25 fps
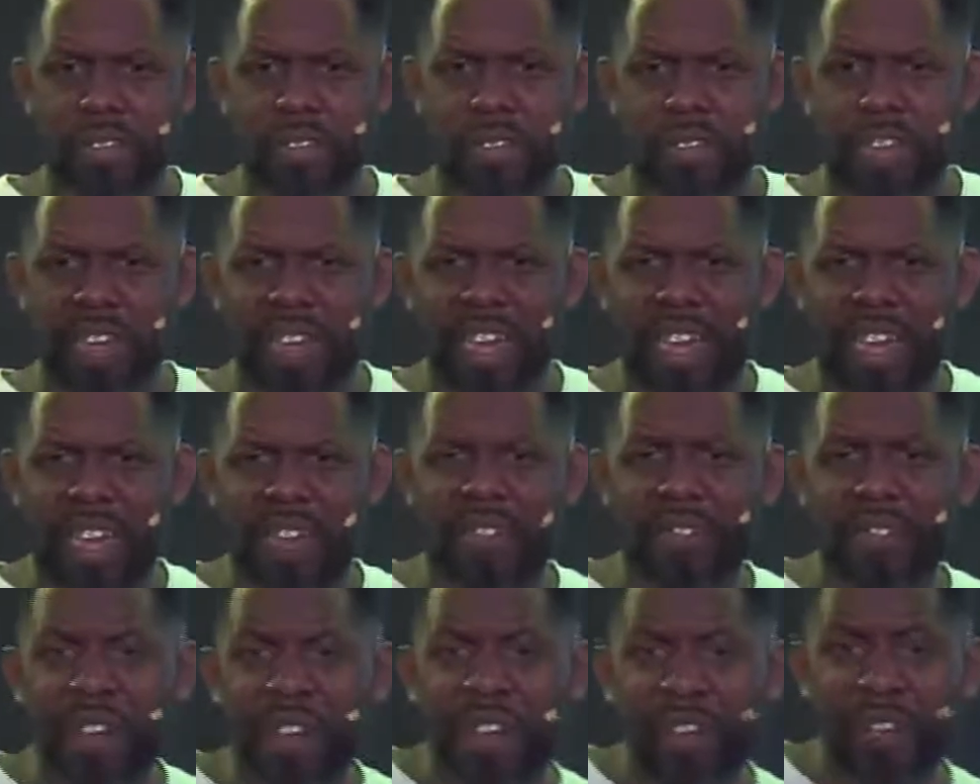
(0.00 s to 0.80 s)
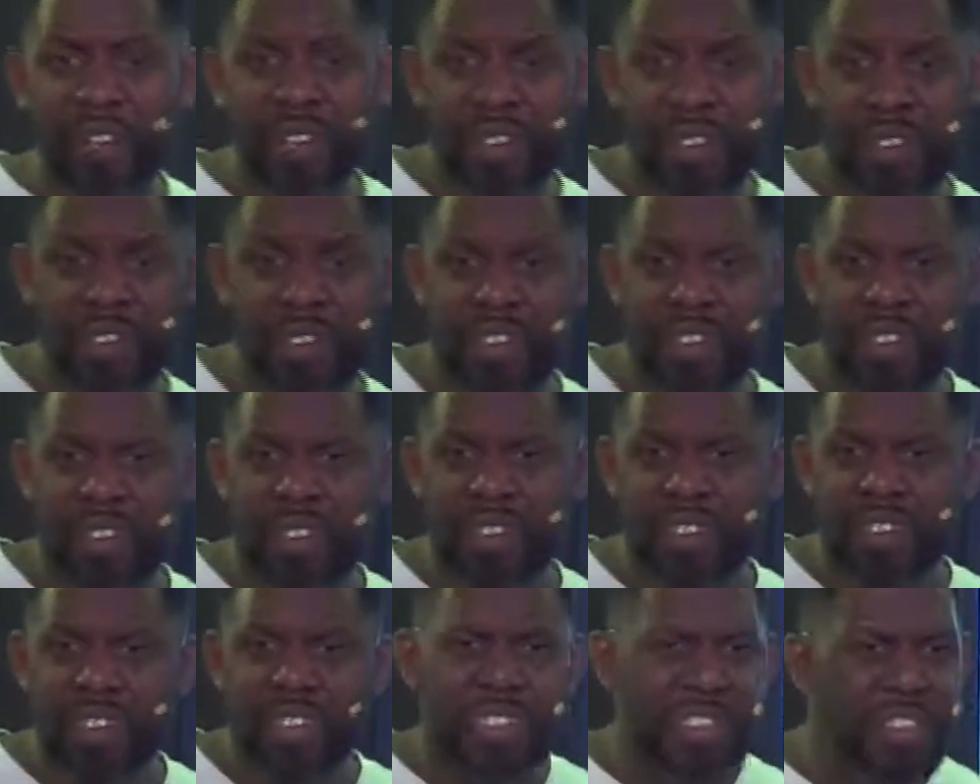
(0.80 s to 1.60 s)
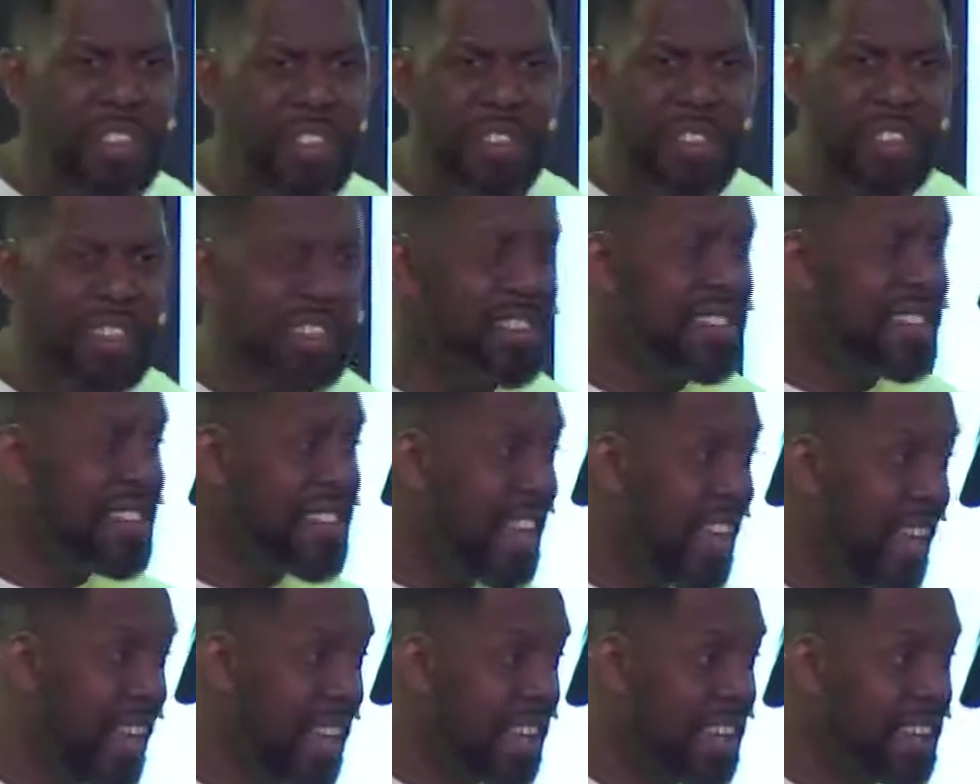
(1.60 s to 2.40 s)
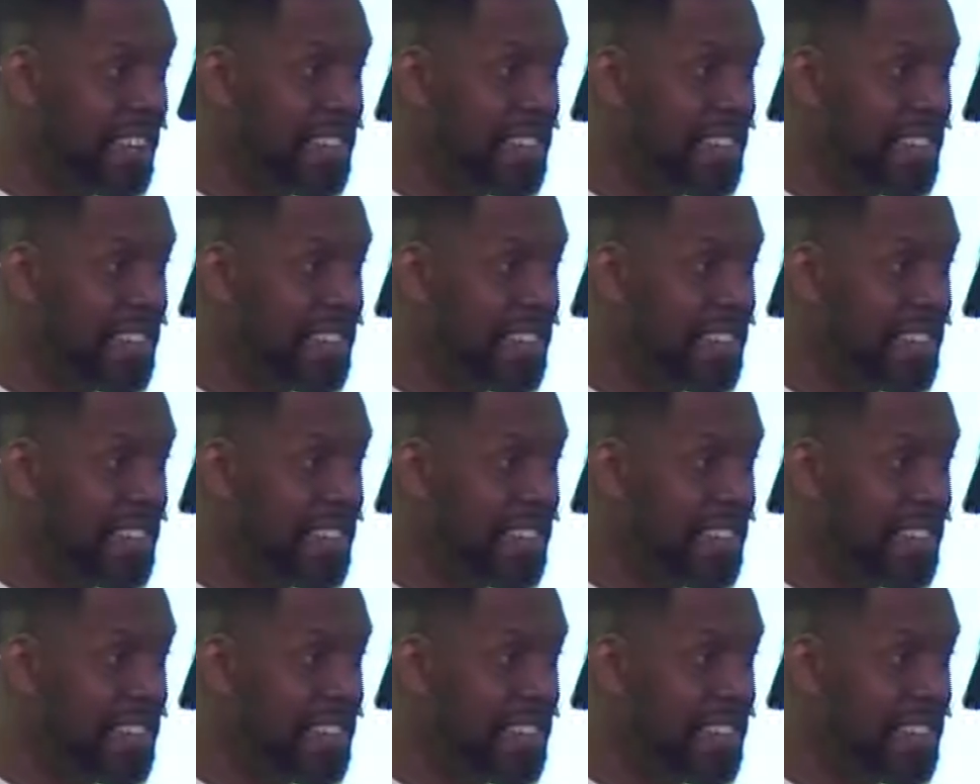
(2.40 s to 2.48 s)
I gained favor to this day.